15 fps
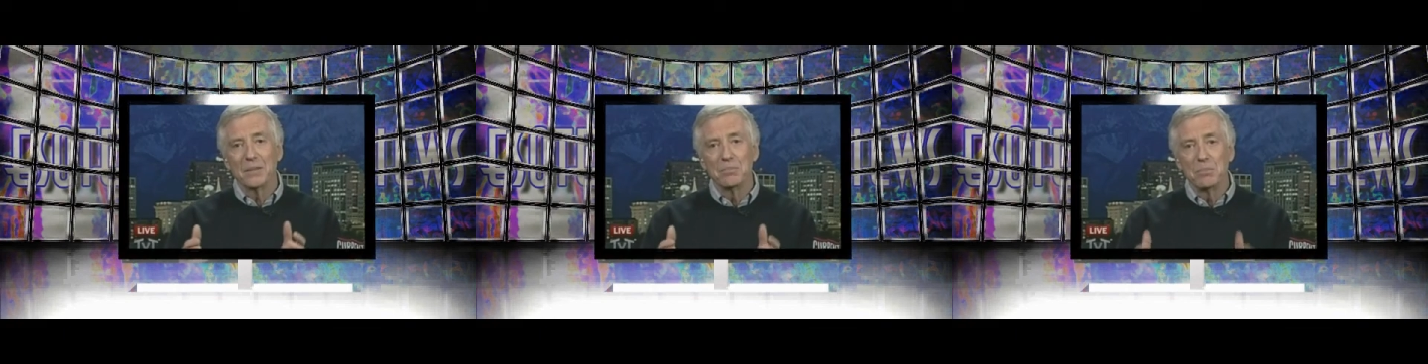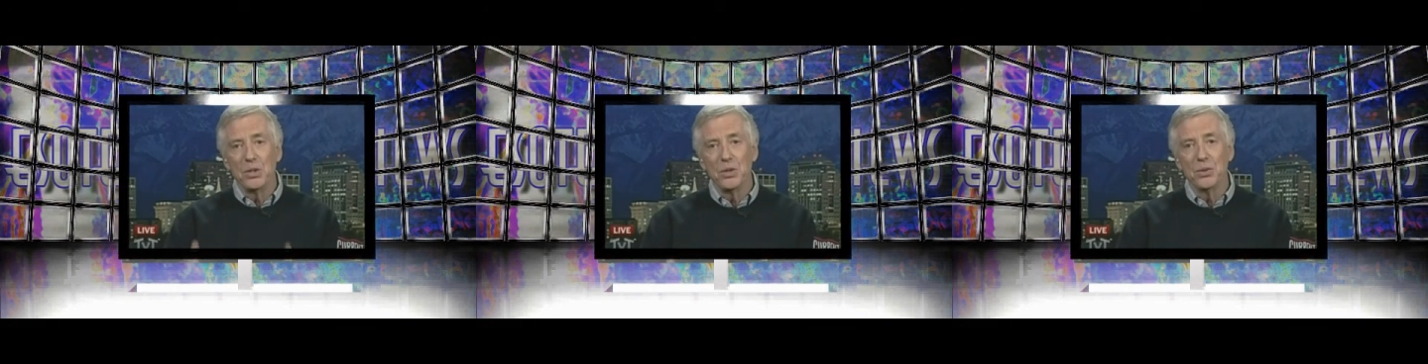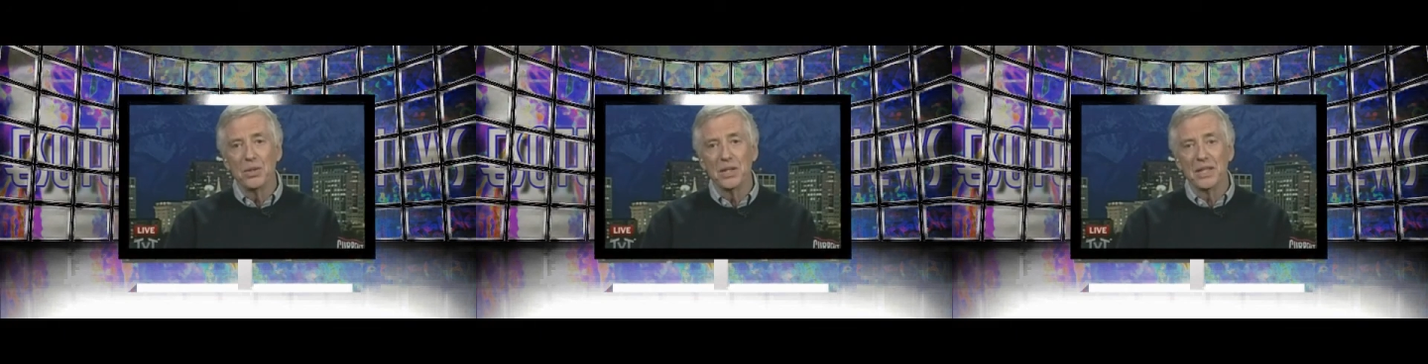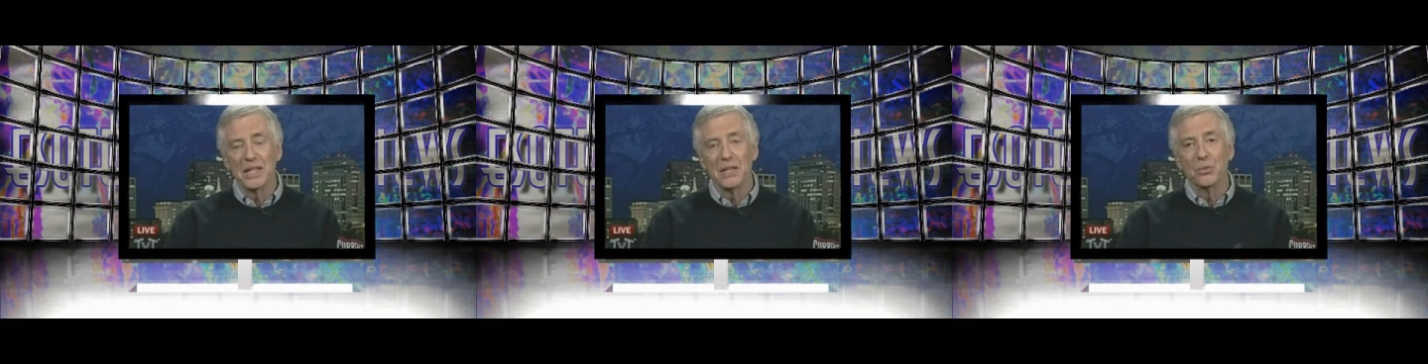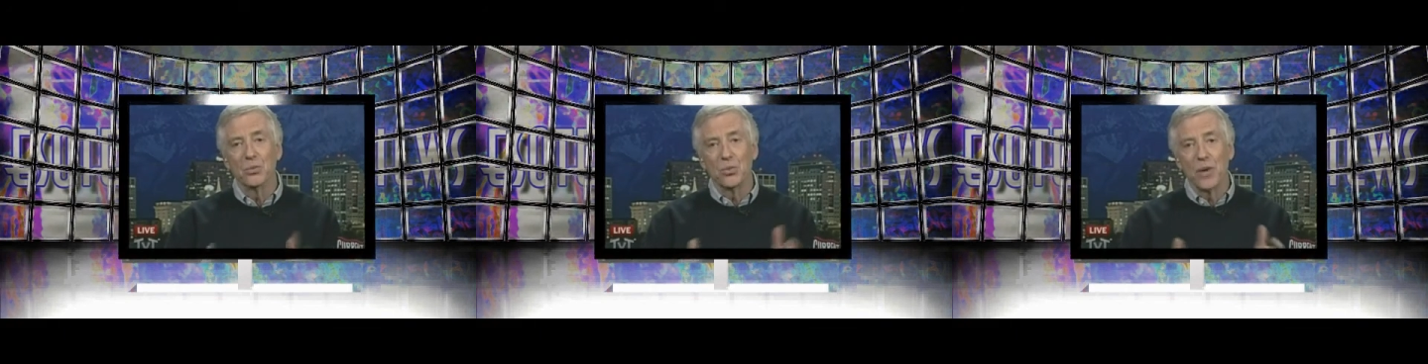
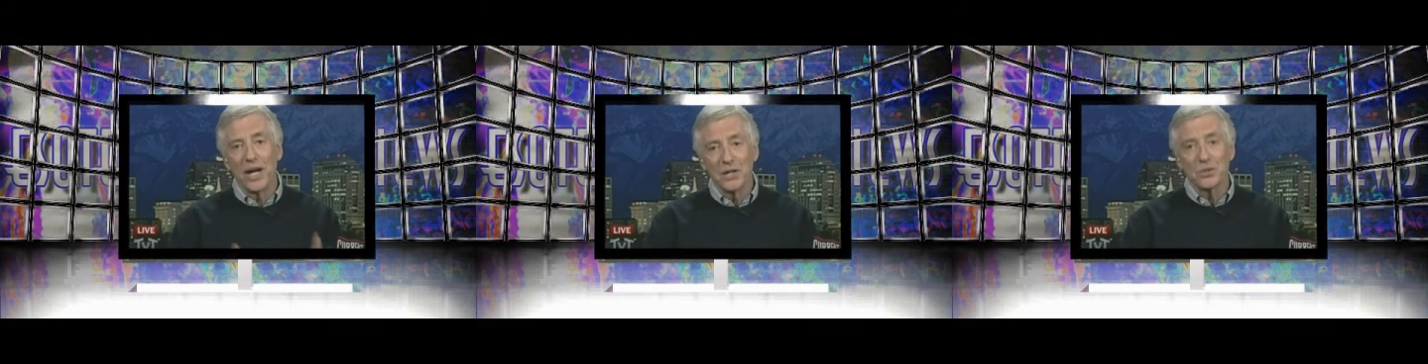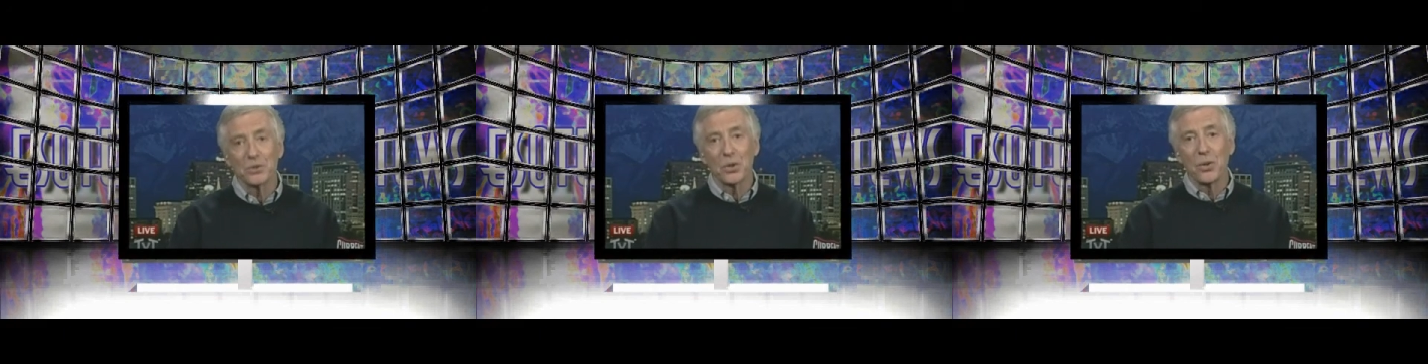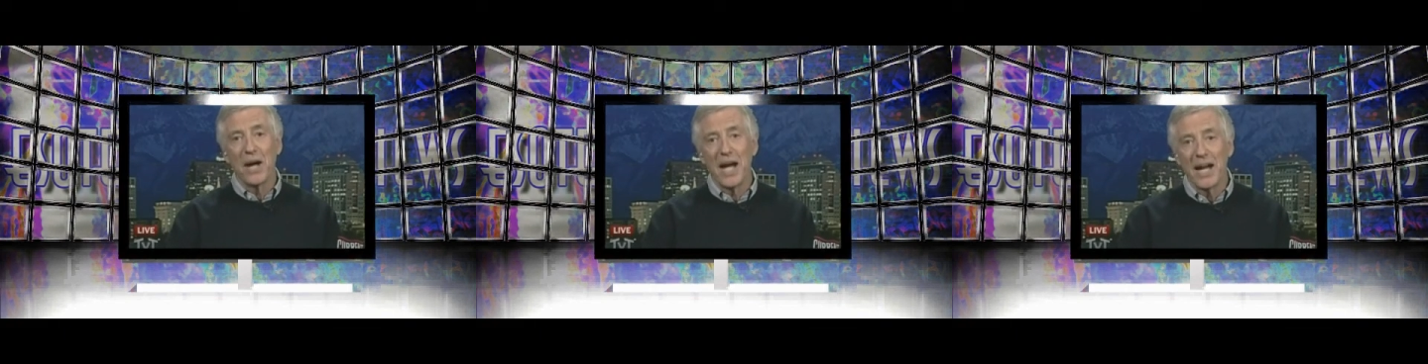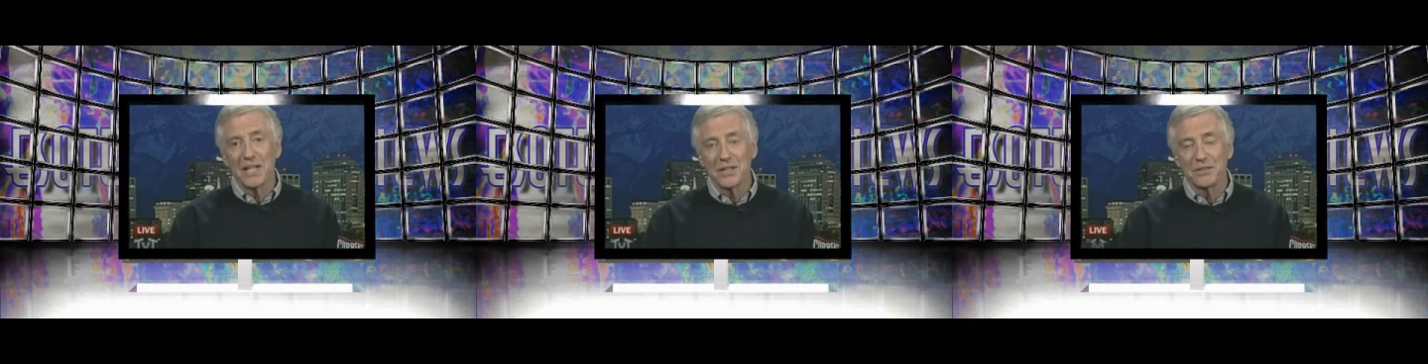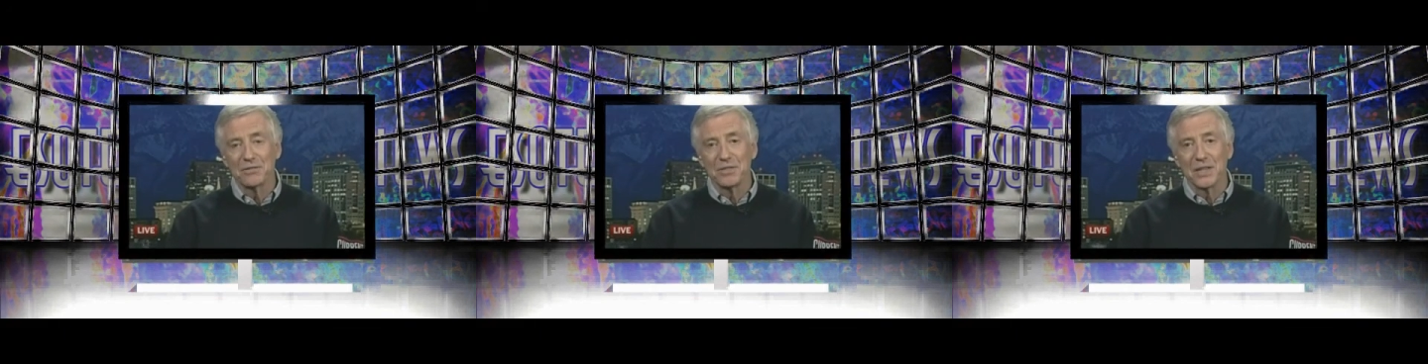immunity
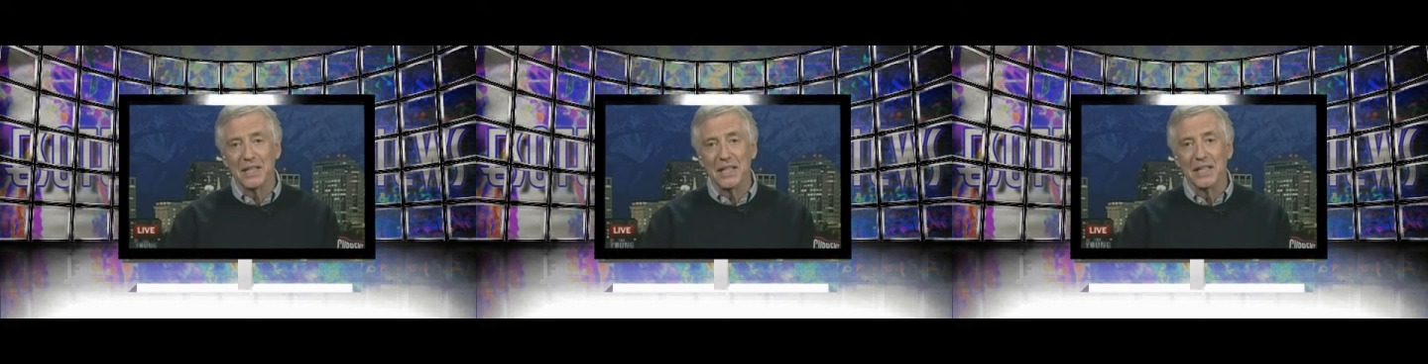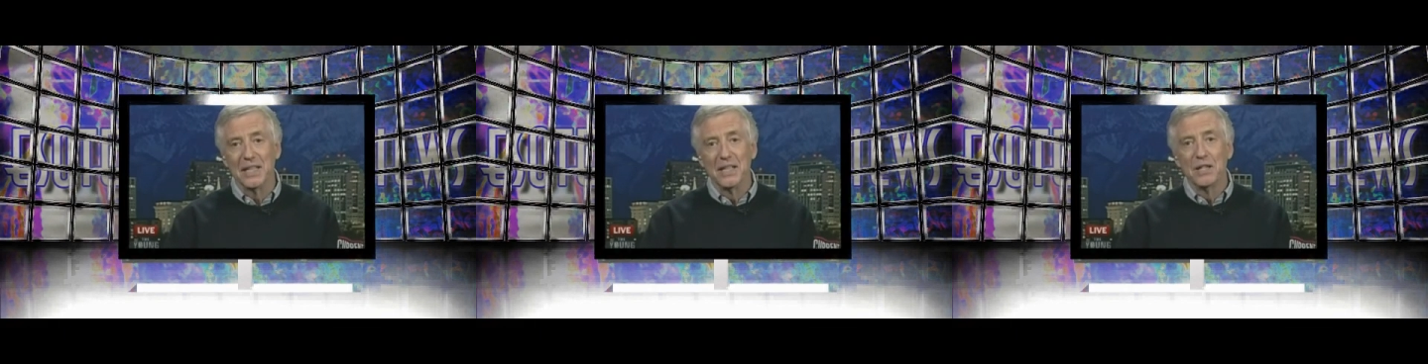retroactively